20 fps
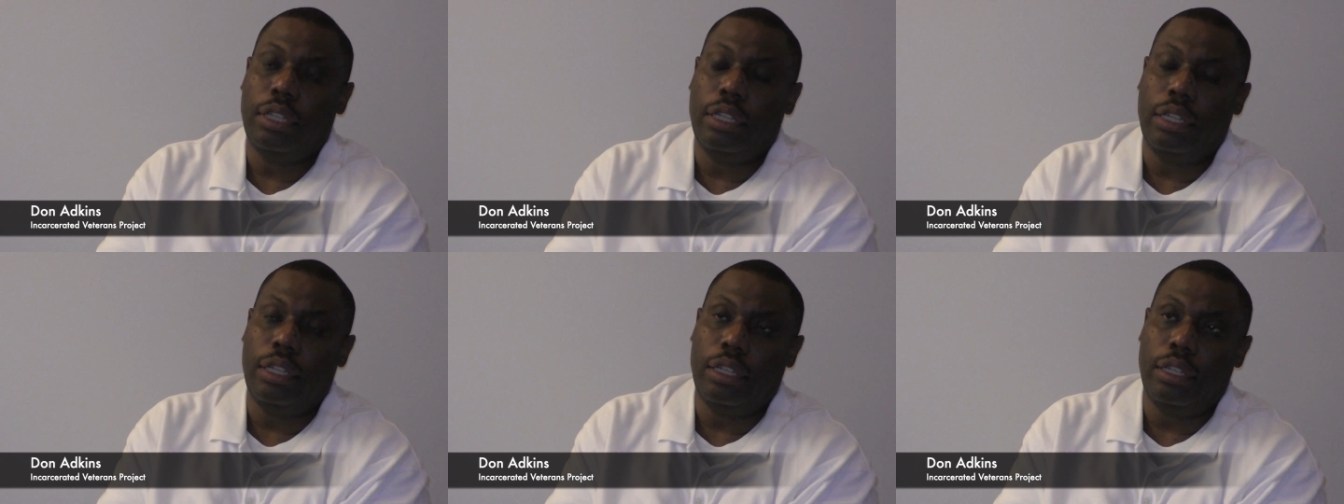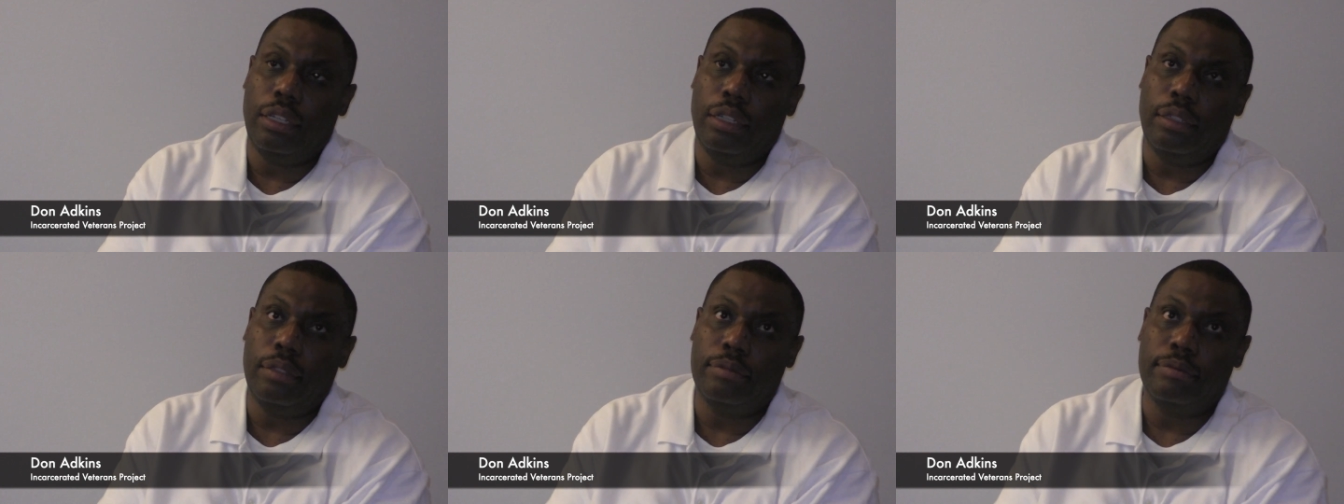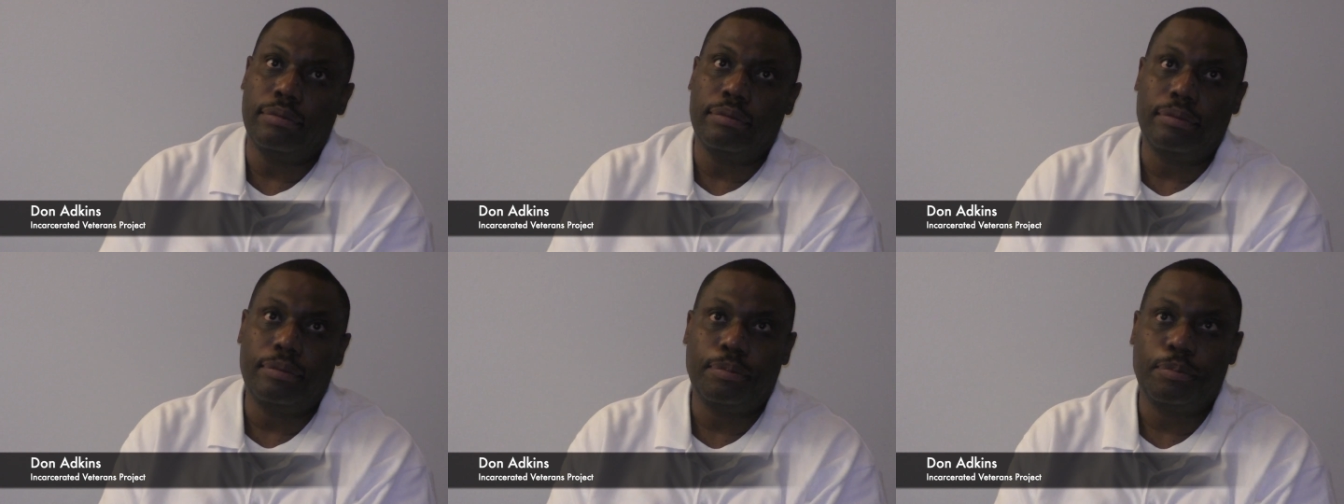I
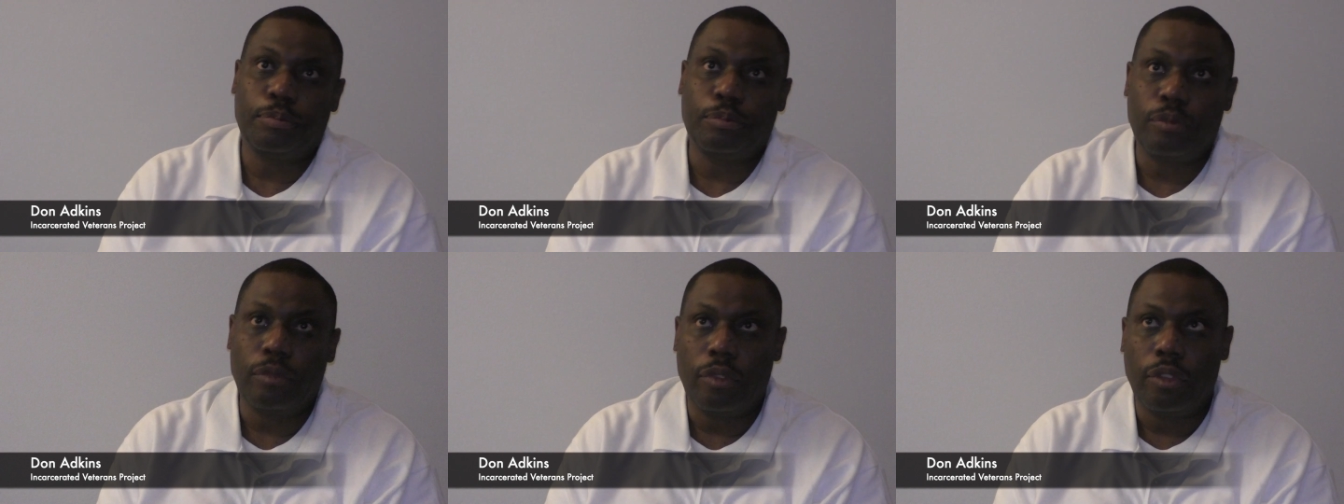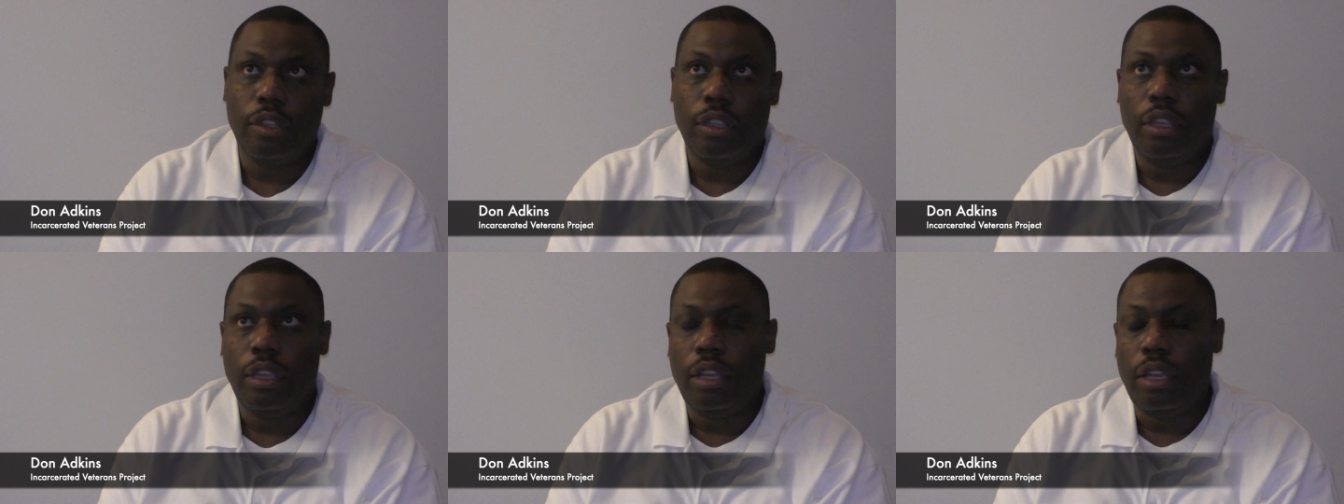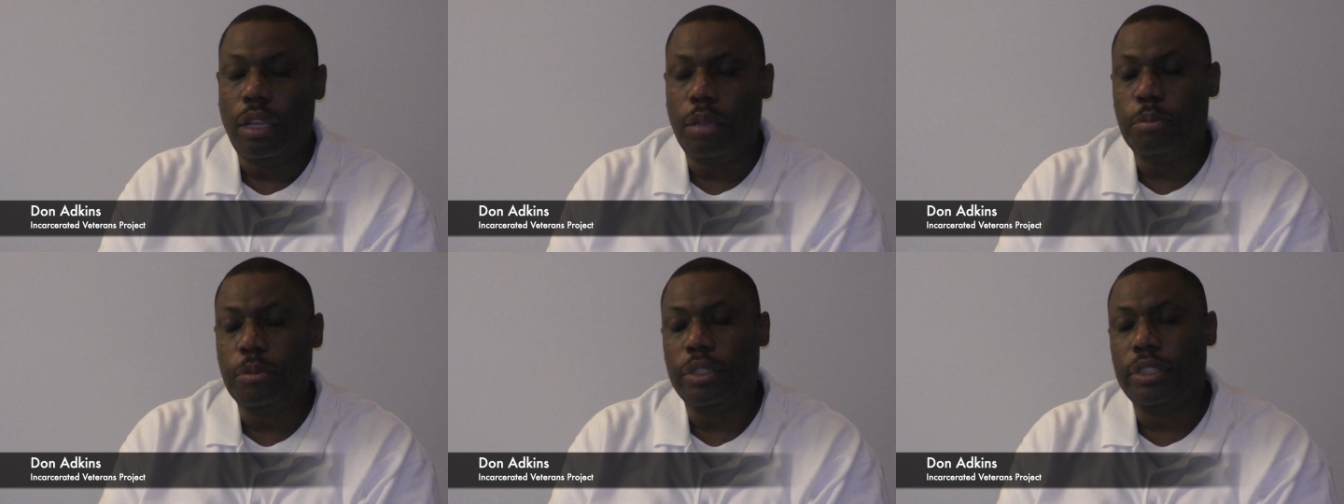
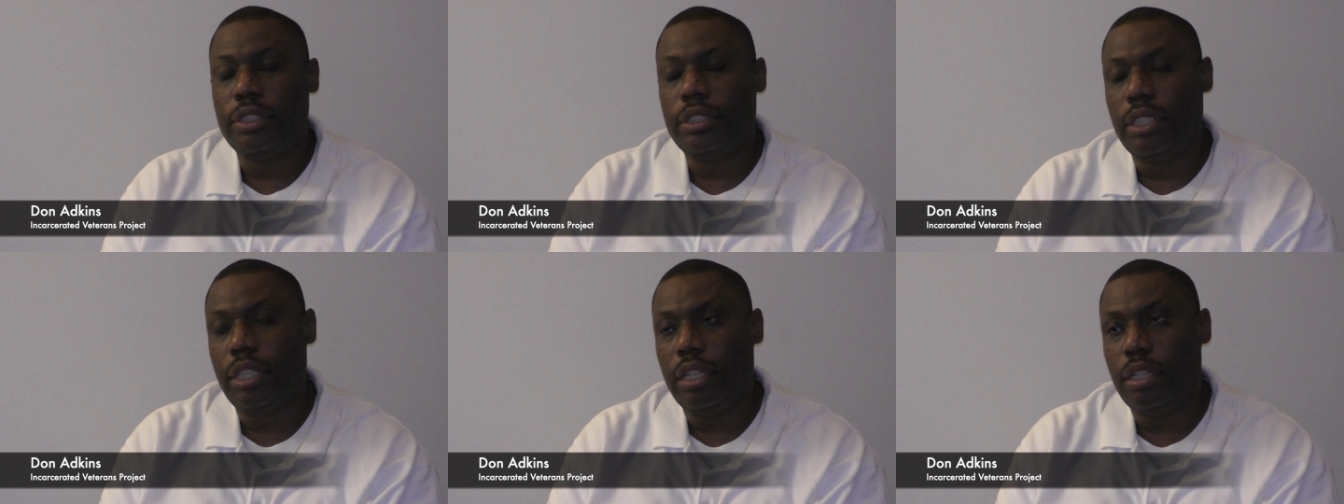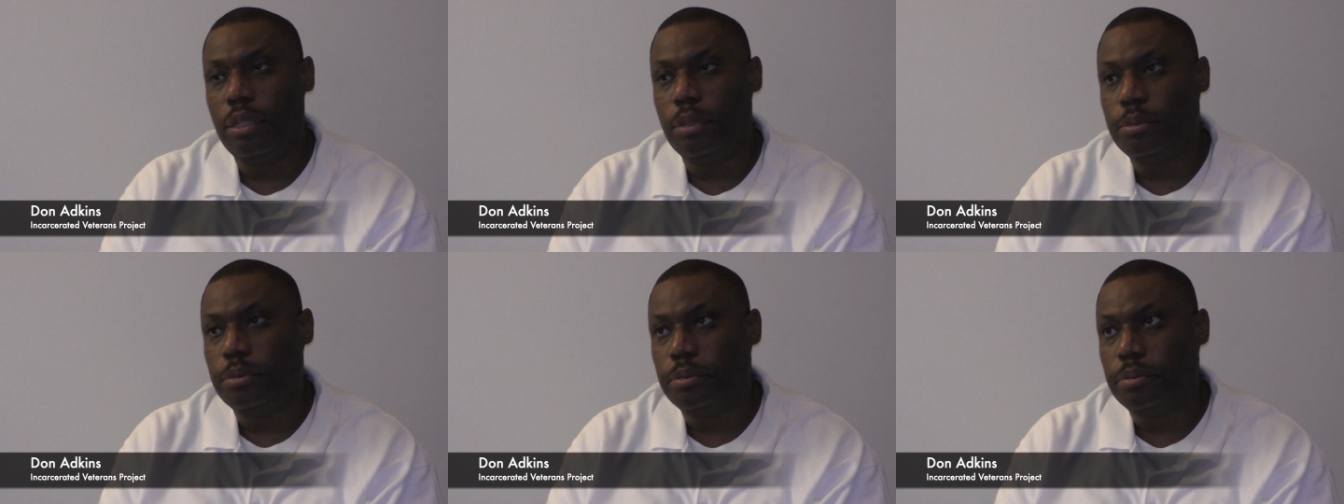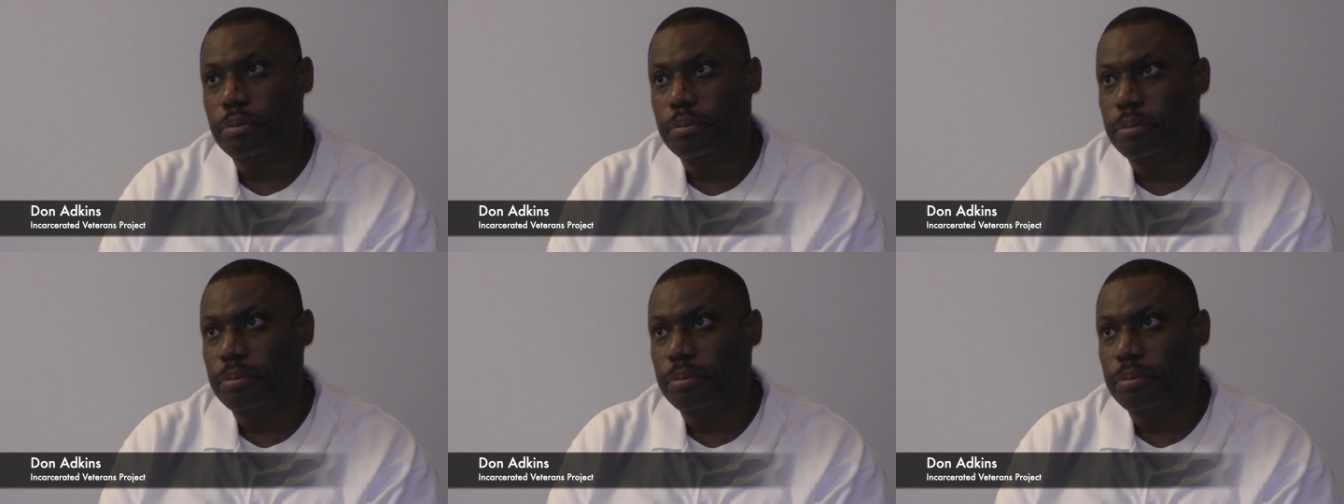messed that up